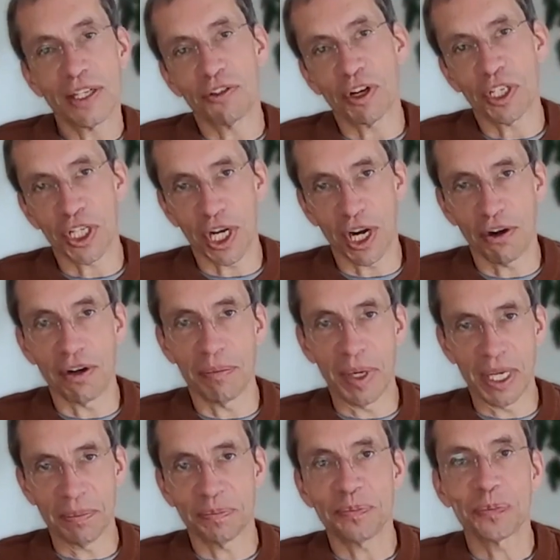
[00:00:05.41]
electric chair
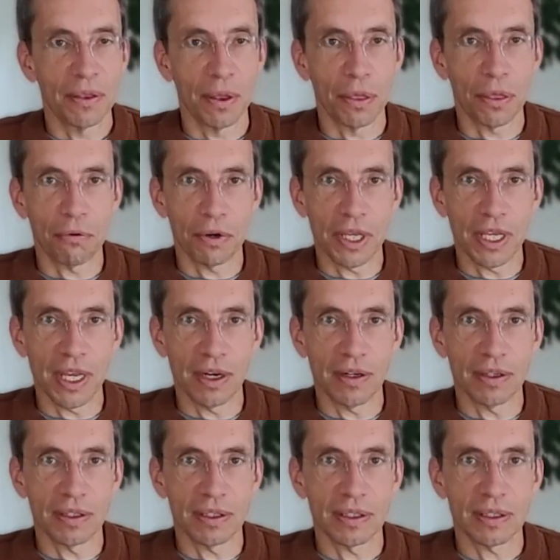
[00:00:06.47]
and me, the three
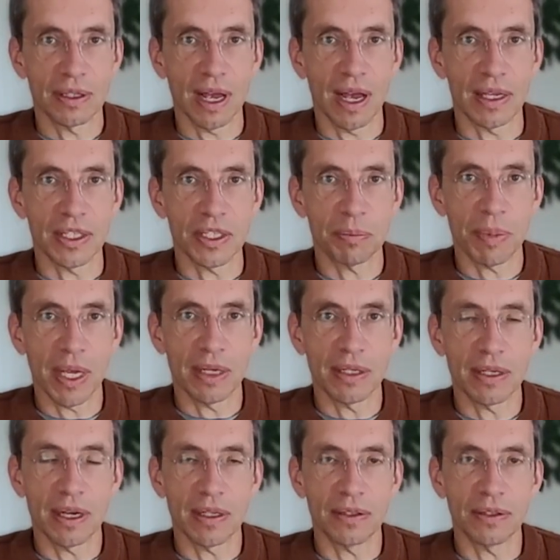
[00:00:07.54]
years I
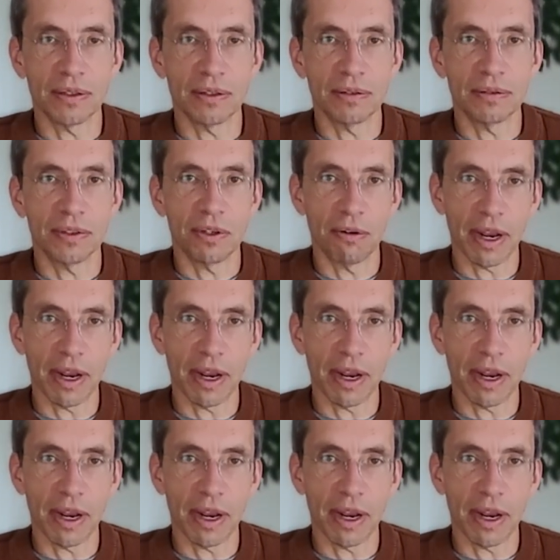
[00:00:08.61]
spent under